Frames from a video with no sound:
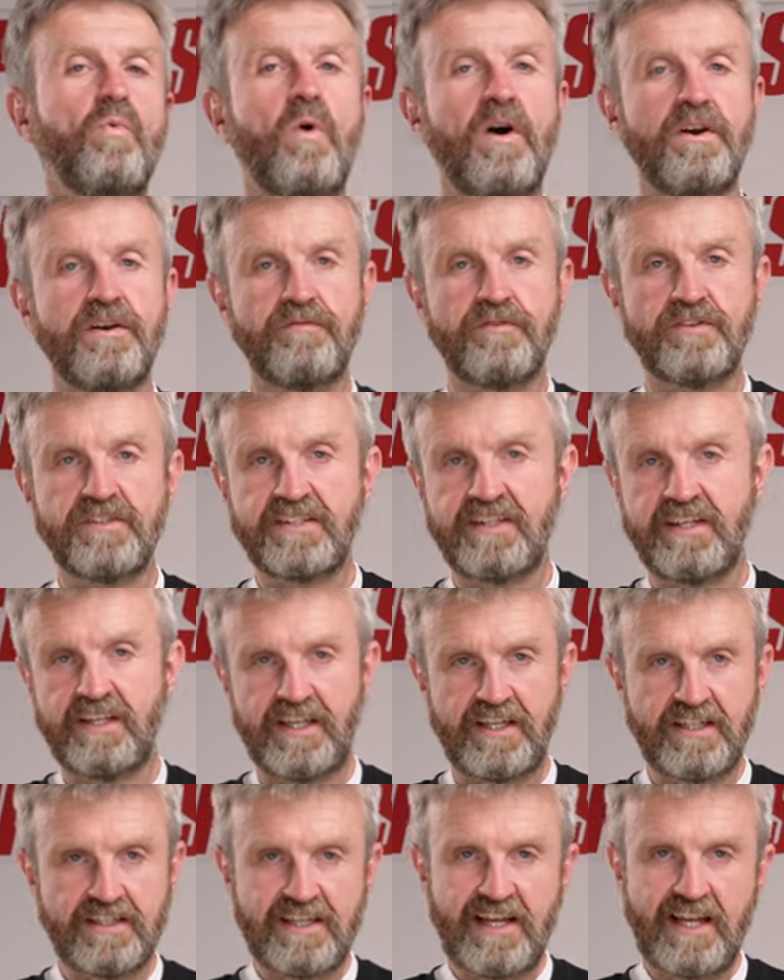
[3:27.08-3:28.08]
one of the
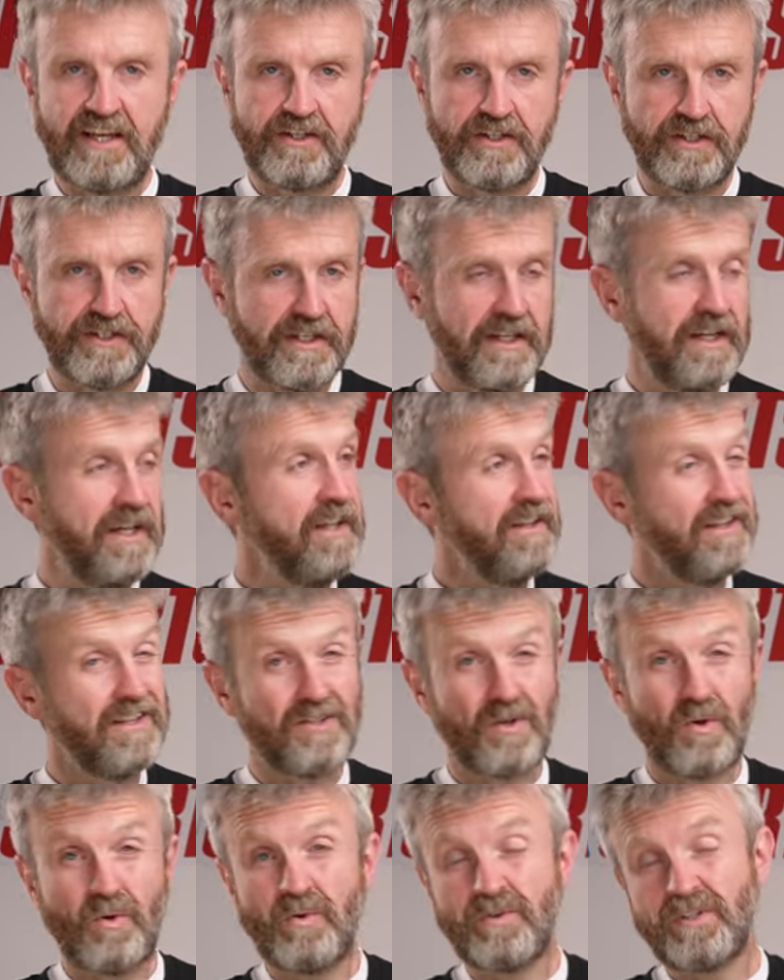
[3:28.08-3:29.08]
CE standard.
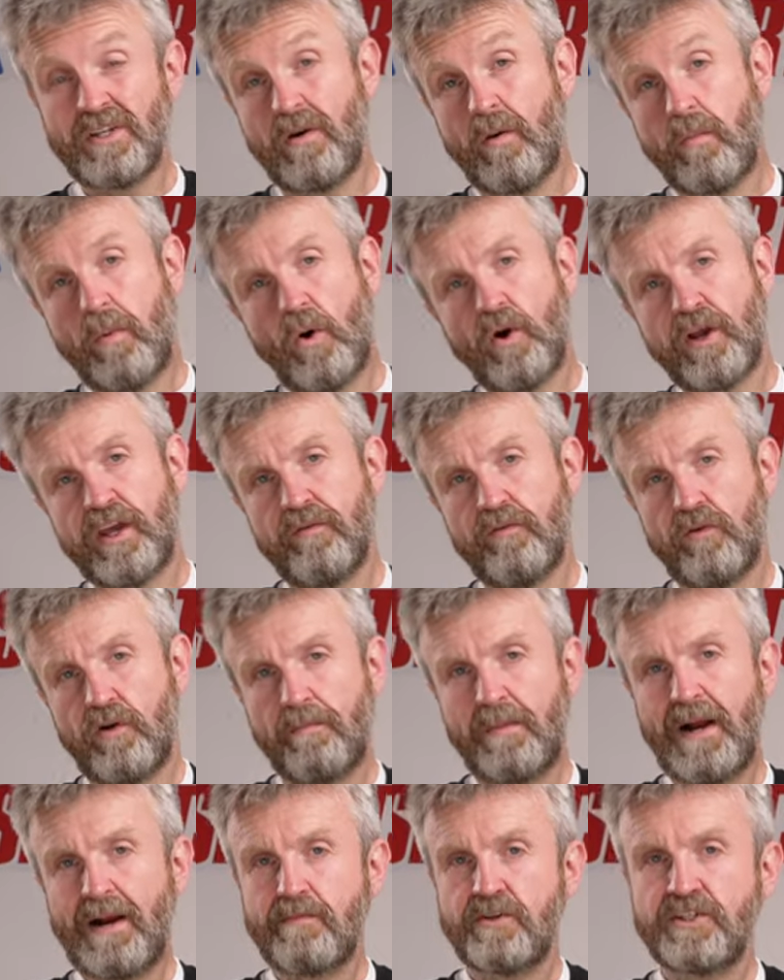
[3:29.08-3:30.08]
There's also a pocket for a
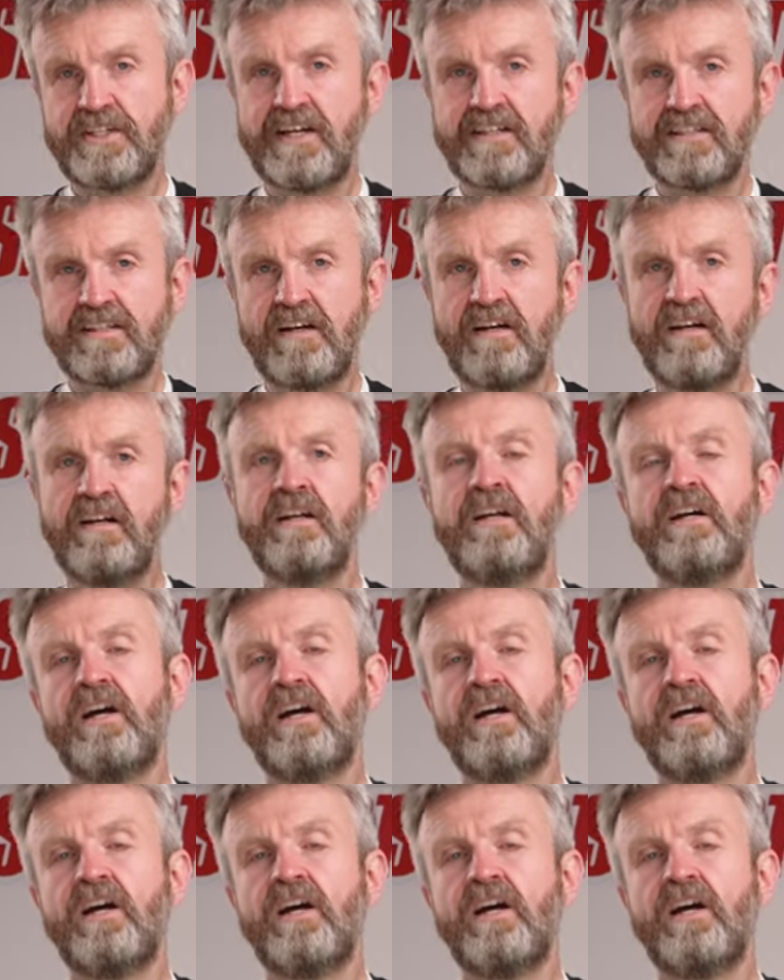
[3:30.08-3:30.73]
back protector,